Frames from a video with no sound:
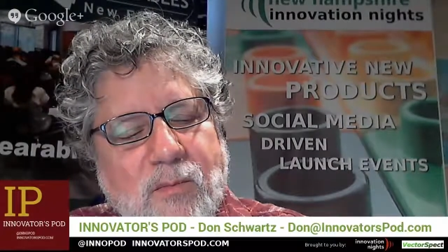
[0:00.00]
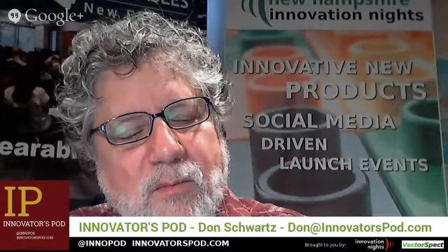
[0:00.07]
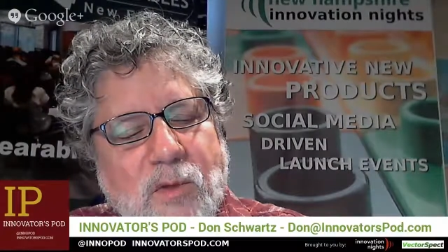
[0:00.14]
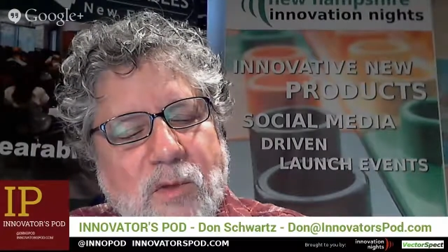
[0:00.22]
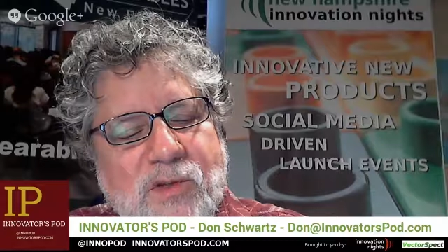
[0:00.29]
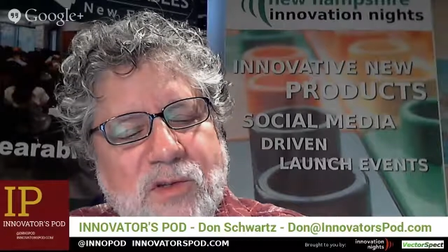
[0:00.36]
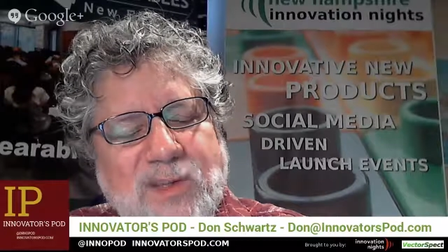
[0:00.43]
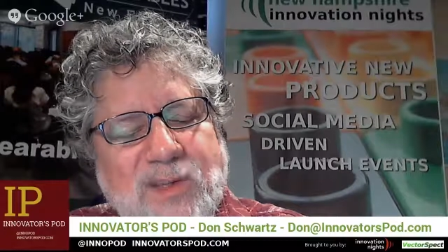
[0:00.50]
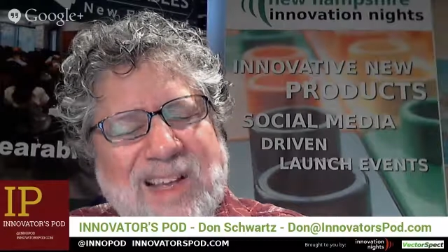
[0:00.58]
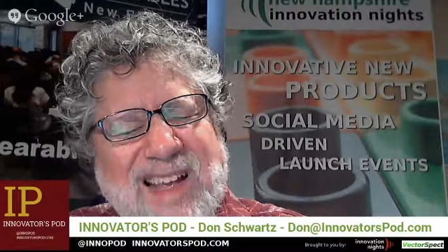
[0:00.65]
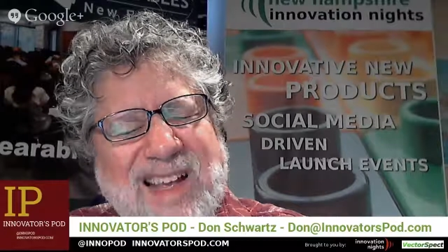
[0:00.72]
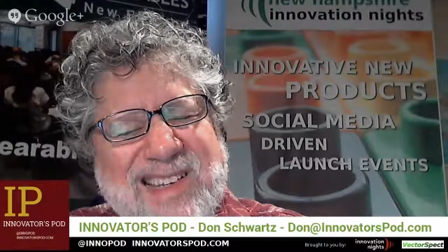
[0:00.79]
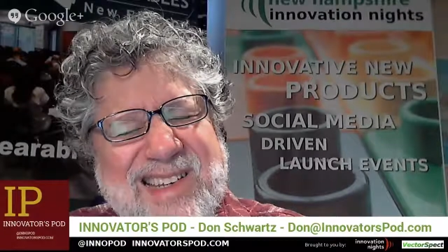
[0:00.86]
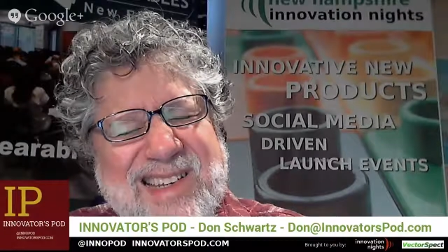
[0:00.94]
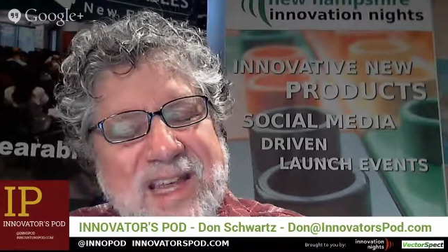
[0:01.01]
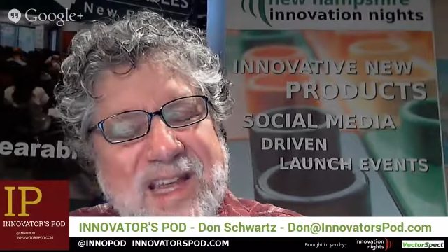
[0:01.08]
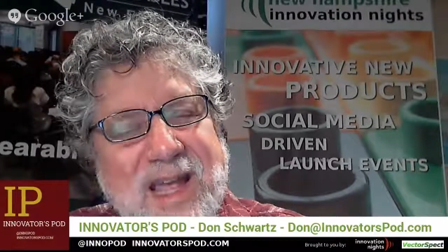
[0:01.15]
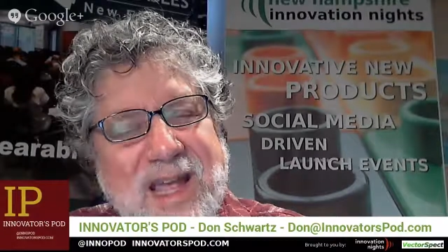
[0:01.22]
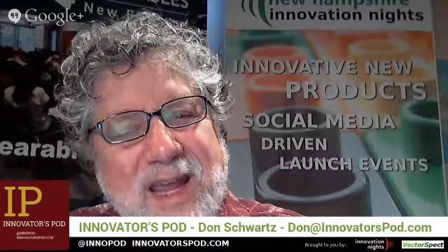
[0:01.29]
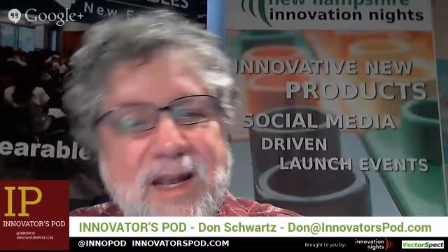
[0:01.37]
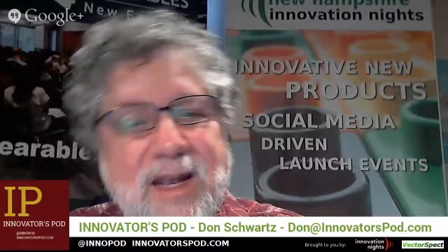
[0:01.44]
Most of the last
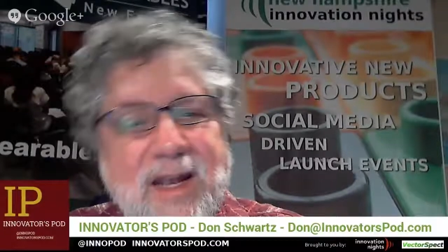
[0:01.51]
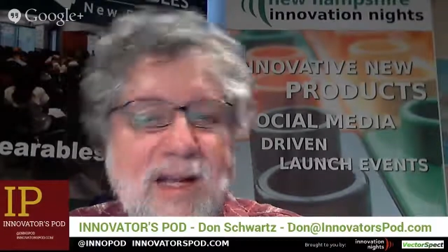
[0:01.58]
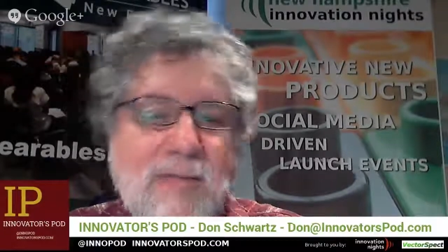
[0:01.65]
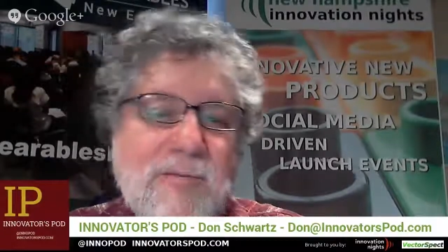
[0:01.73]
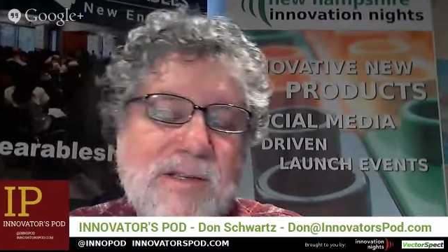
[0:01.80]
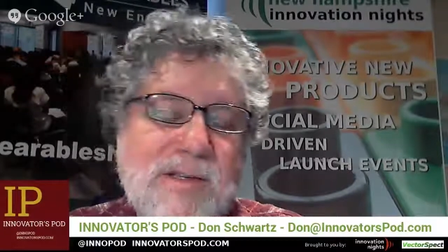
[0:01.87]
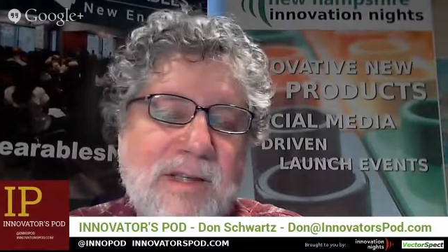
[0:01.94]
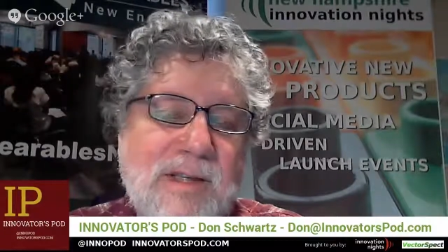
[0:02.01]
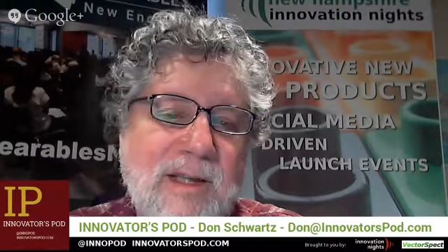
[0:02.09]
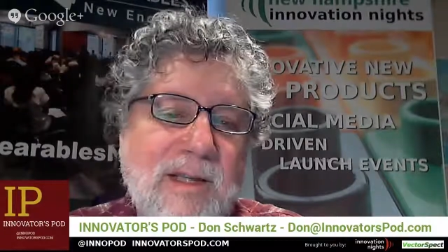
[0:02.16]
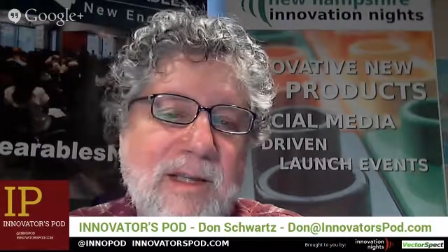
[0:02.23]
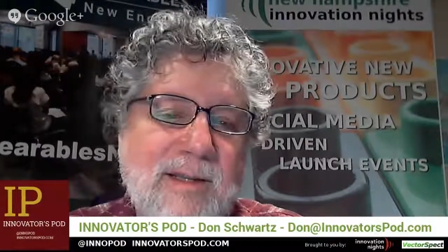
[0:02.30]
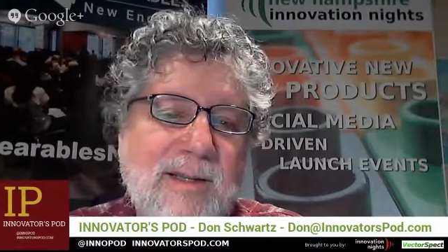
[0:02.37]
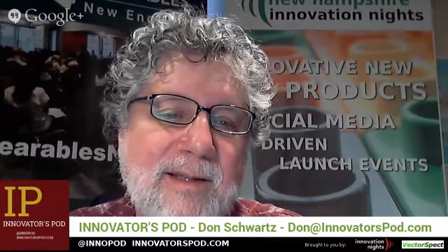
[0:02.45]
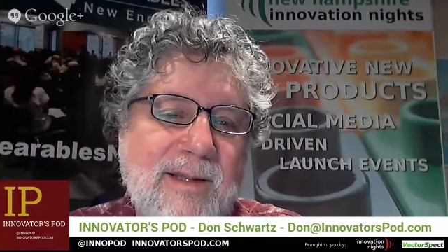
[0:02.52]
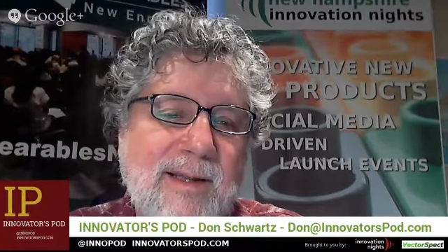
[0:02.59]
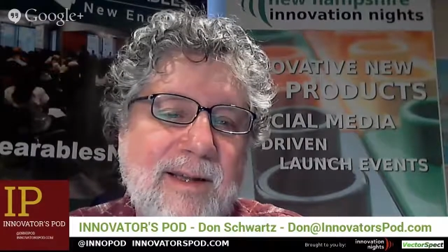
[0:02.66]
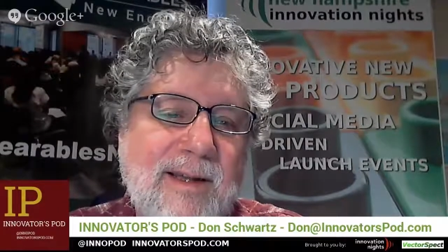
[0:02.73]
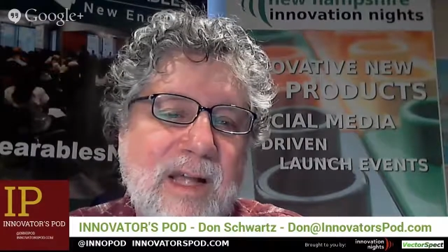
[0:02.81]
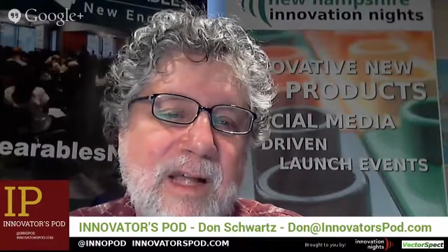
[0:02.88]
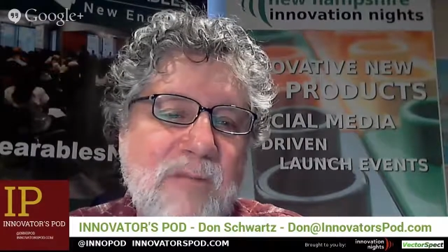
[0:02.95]
decade, I
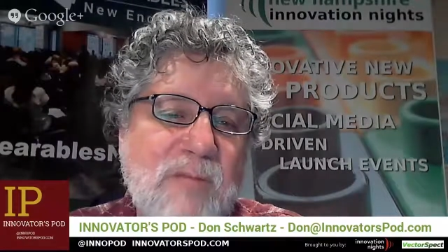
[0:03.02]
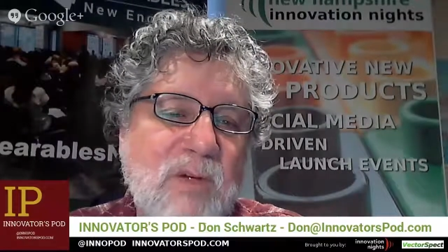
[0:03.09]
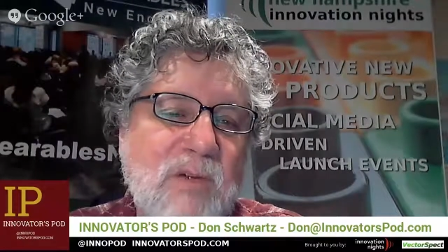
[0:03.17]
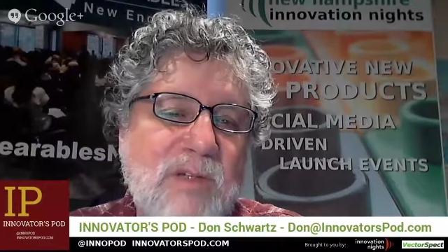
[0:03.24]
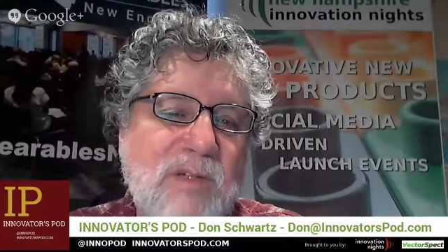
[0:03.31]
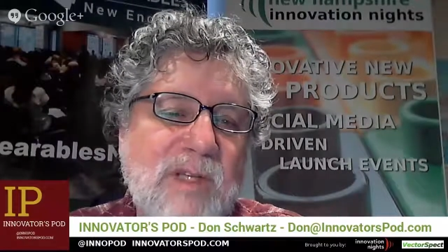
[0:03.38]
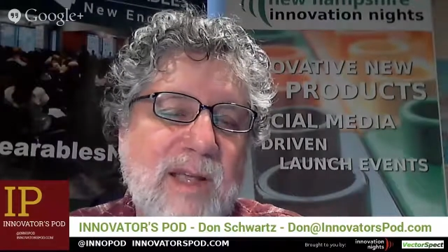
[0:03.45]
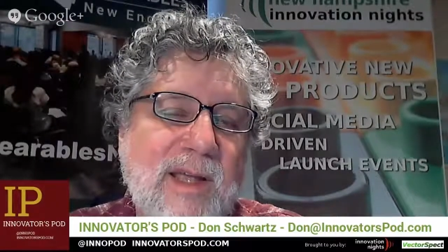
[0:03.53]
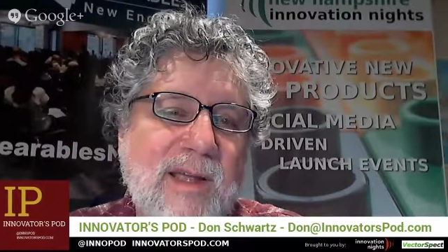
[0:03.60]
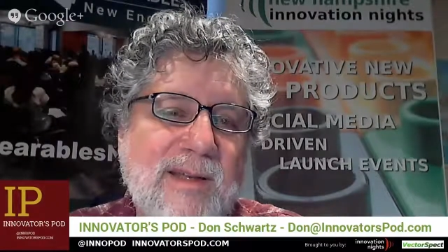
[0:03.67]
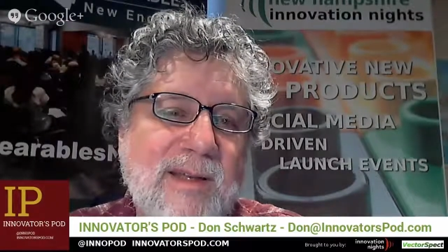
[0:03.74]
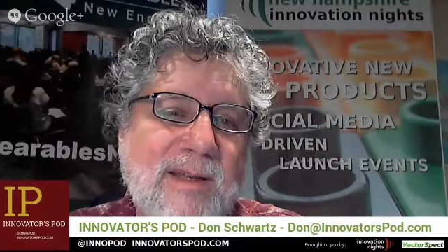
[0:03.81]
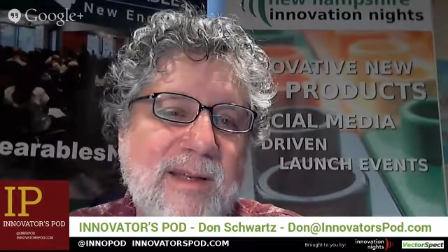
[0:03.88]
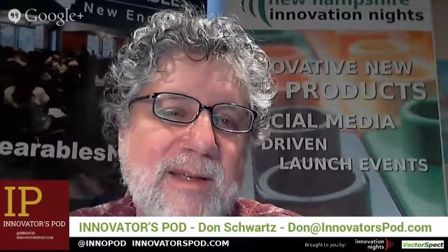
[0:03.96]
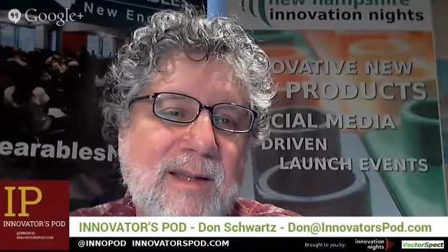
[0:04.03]
built and